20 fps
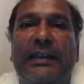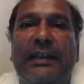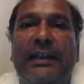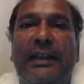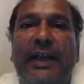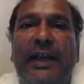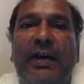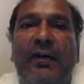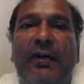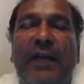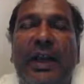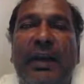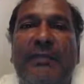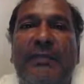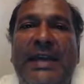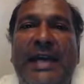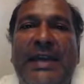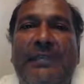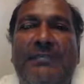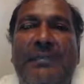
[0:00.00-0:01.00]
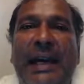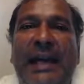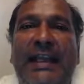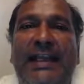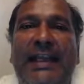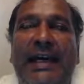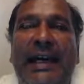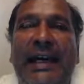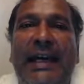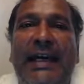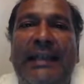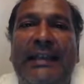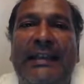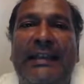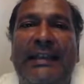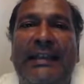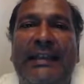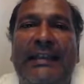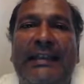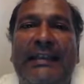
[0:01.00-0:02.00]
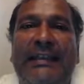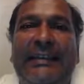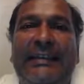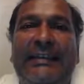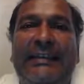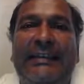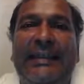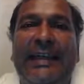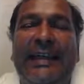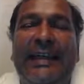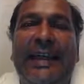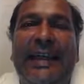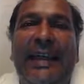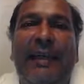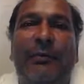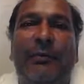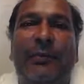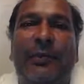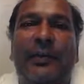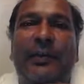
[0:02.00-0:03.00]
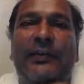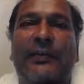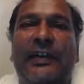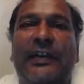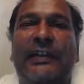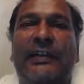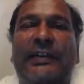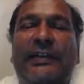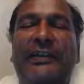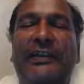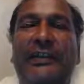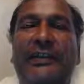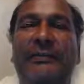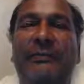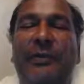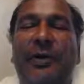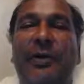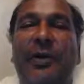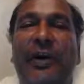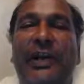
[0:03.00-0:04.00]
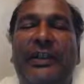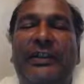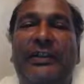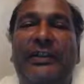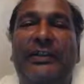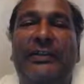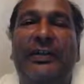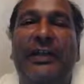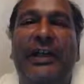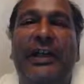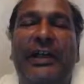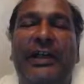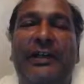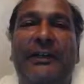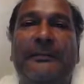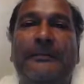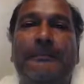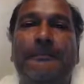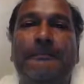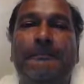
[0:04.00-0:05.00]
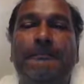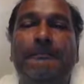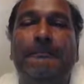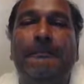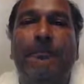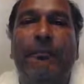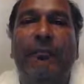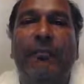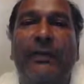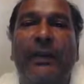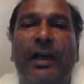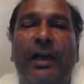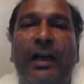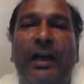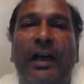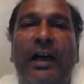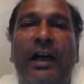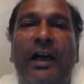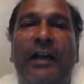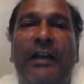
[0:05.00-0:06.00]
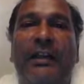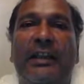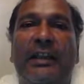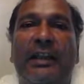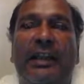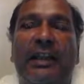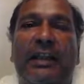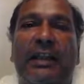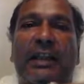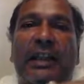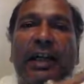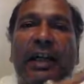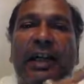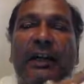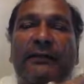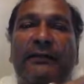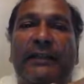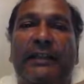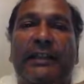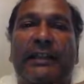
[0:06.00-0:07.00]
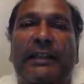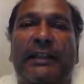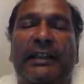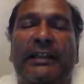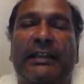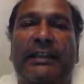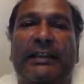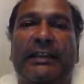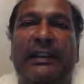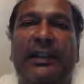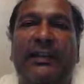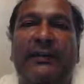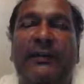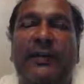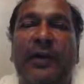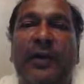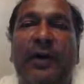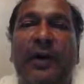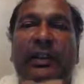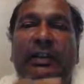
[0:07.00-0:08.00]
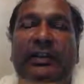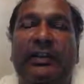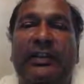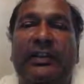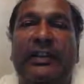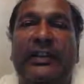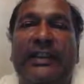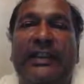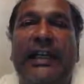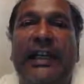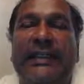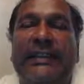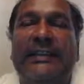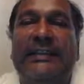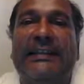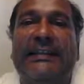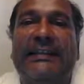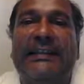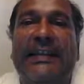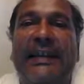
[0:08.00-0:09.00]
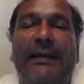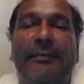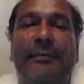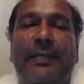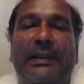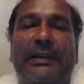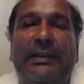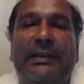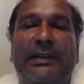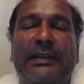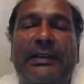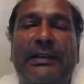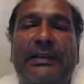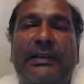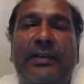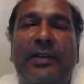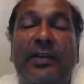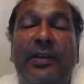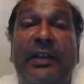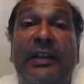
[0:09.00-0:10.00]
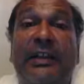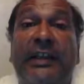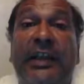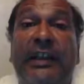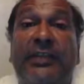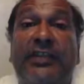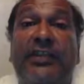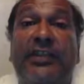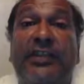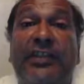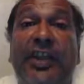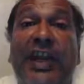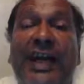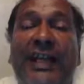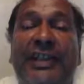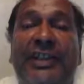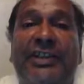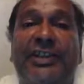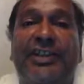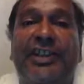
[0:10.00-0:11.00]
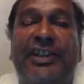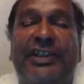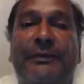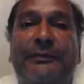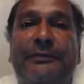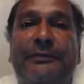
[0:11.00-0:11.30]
And what I mean by that is they can't prove it to the point to where they're confident of going to the next step or the next strategy.